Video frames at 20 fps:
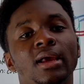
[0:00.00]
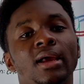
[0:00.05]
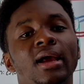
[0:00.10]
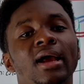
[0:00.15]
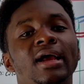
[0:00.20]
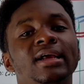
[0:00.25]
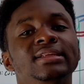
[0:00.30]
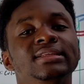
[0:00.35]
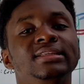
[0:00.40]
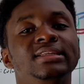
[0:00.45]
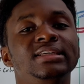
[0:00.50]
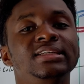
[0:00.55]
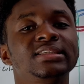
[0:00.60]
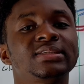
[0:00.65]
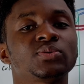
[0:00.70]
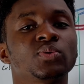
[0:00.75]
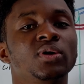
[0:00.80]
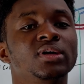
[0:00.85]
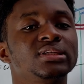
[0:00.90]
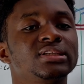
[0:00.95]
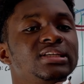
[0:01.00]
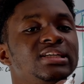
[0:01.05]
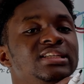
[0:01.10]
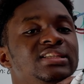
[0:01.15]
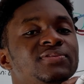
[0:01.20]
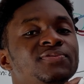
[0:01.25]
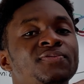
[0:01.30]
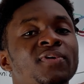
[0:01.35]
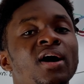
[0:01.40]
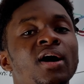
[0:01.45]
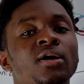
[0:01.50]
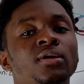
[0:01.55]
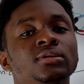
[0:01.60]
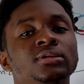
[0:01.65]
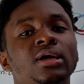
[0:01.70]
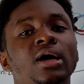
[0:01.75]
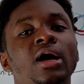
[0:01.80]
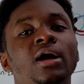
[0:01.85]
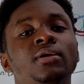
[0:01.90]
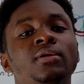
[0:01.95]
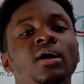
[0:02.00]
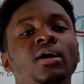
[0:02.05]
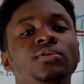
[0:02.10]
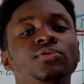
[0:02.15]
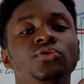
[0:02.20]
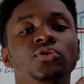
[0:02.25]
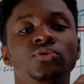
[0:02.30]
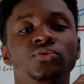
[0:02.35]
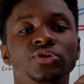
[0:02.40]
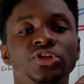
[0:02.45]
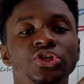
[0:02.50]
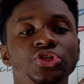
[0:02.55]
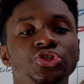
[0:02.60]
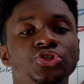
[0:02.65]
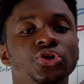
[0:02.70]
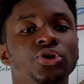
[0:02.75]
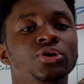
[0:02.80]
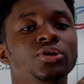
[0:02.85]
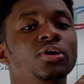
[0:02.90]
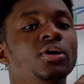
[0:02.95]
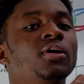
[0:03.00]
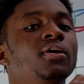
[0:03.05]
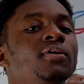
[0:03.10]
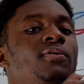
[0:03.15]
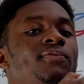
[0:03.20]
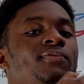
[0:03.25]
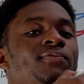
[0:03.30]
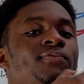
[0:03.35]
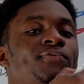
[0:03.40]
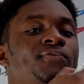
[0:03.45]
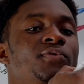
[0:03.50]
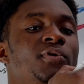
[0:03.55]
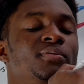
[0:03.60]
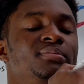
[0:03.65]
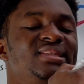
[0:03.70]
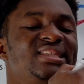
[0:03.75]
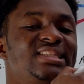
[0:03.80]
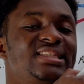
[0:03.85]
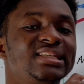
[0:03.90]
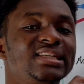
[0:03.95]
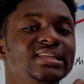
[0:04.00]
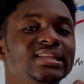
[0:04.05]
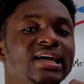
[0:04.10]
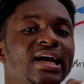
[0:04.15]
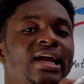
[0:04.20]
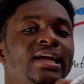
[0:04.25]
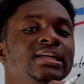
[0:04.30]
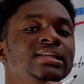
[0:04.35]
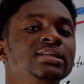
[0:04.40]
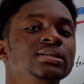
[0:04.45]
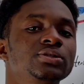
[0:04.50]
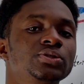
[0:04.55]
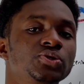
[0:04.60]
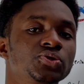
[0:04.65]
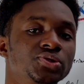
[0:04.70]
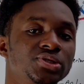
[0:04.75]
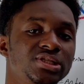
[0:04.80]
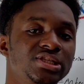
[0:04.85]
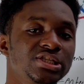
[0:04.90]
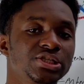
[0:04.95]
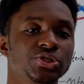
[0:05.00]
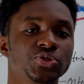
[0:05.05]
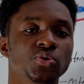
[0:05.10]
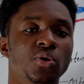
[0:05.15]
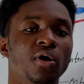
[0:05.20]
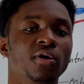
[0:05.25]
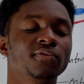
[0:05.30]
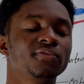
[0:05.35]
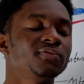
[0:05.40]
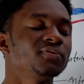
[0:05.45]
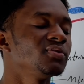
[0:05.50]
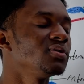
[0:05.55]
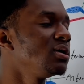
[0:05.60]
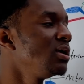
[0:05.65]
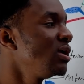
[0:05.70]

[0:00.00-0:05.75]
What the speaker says: And this is found around the region of from T9 to T12.